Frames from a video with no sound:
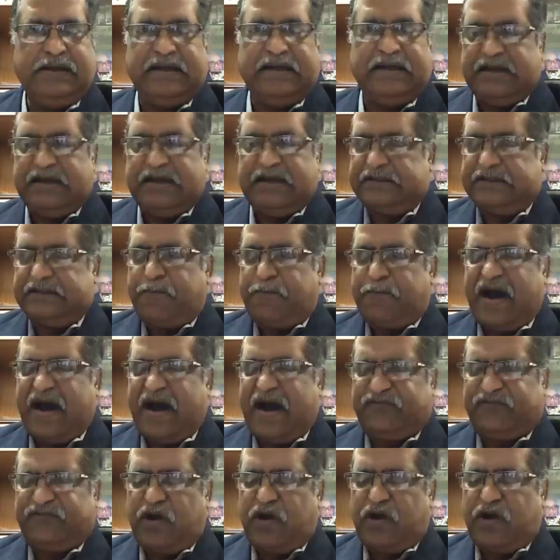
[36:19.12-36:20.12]
The
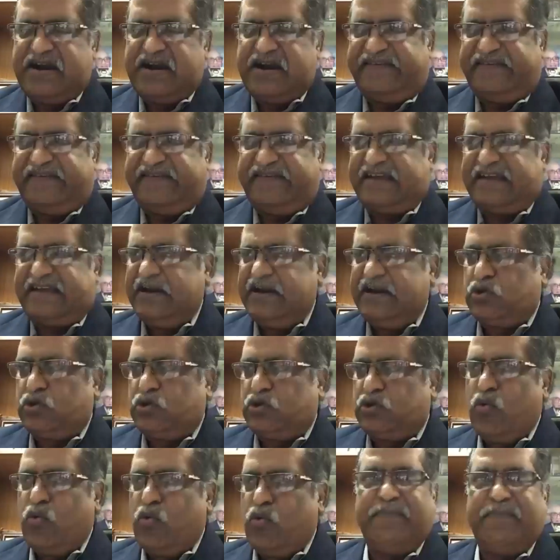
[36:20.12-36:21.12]
password is sent through a
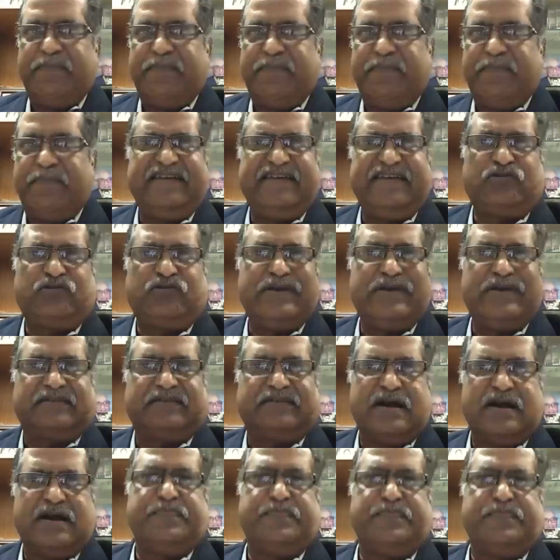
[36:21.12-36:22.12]
message to a
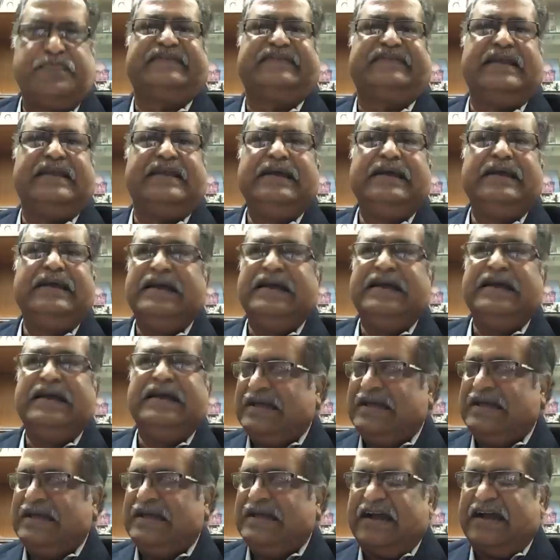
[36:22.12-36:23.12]
third person.
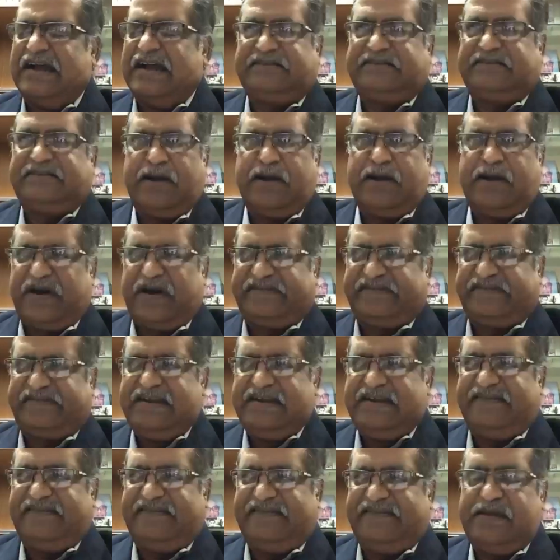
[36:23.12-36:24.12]
That third person
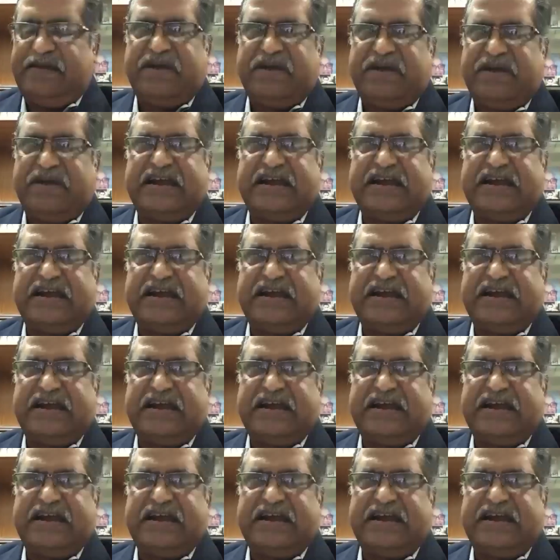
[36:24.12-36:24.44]
is immediately